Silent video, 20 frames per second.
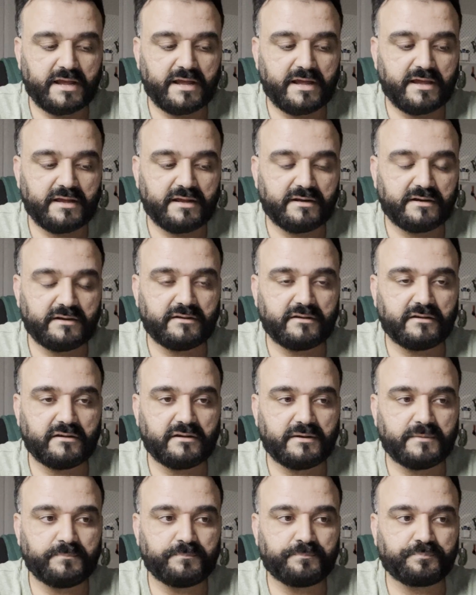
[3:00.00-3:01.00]
and
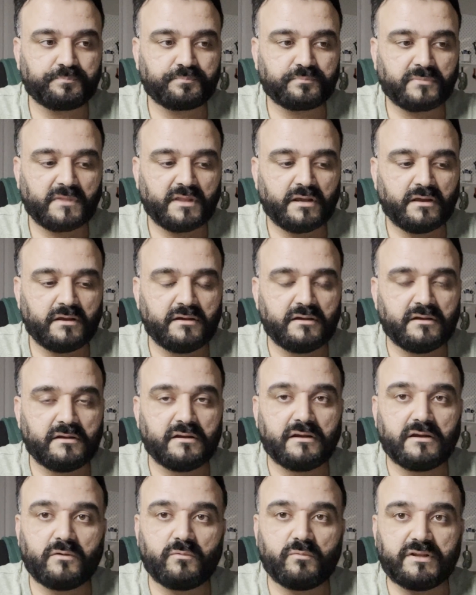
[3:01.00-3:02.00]
um,
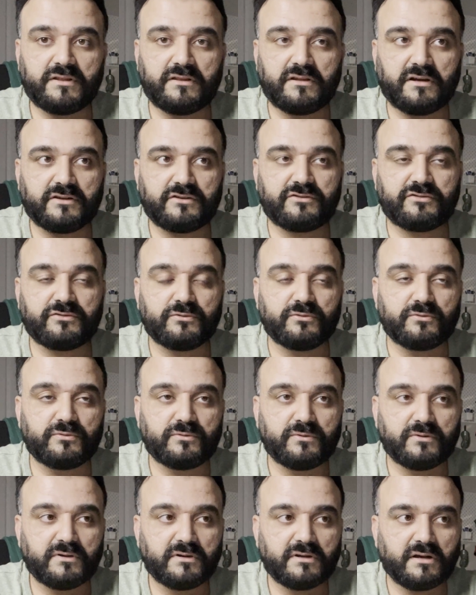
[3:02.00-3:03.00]
with uh,
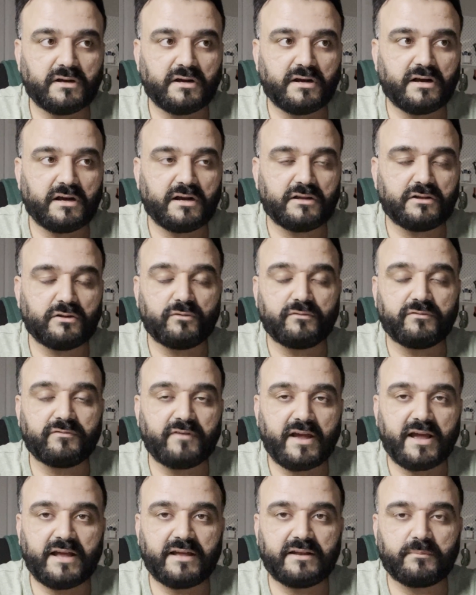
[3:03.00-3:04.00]
two uh,
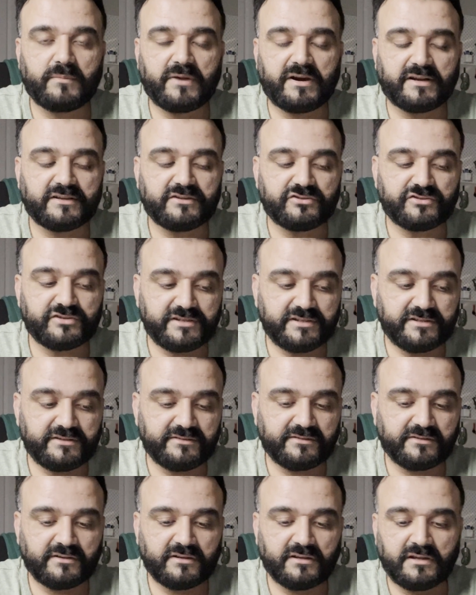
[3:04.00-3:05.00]
low-fat American
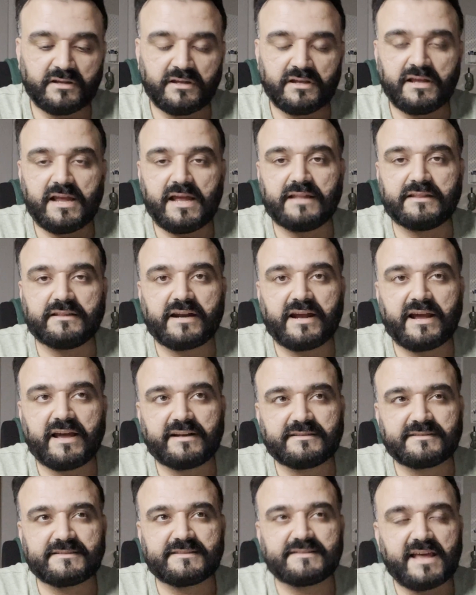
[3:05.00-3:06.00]
cheese, and then I
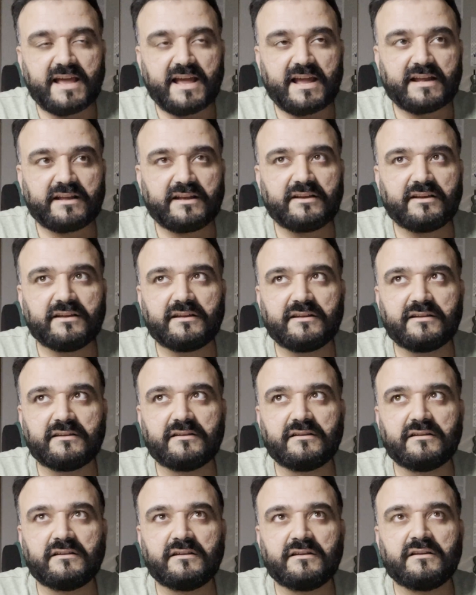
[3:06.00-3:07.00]
had a snack,
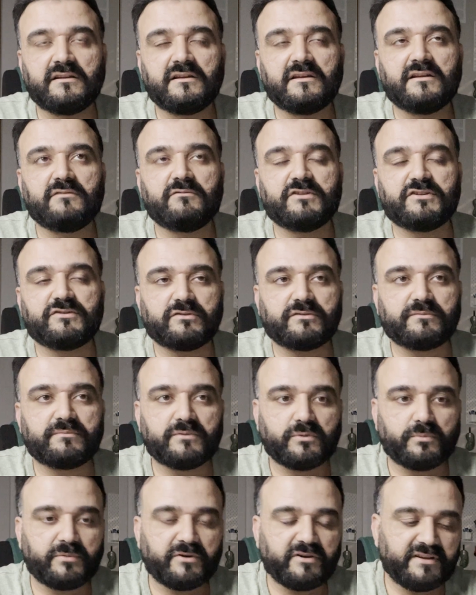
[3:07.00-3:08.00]
which was
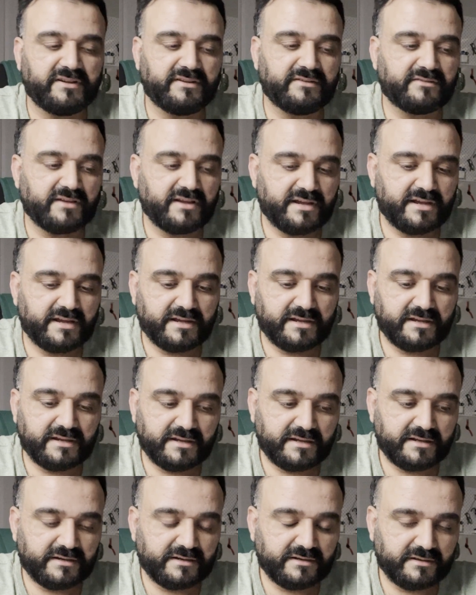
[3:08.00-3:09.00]
blueberries
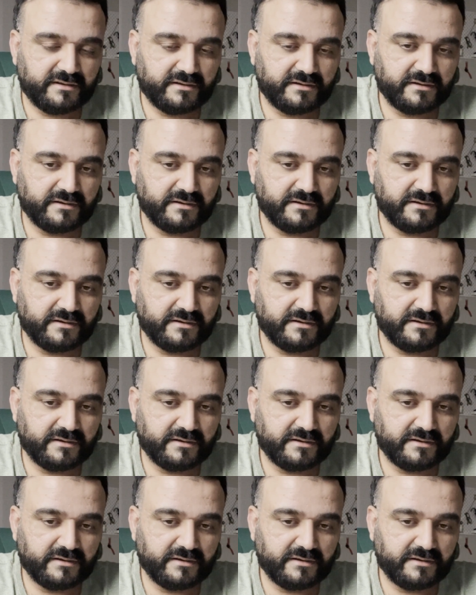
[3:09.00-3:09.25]
and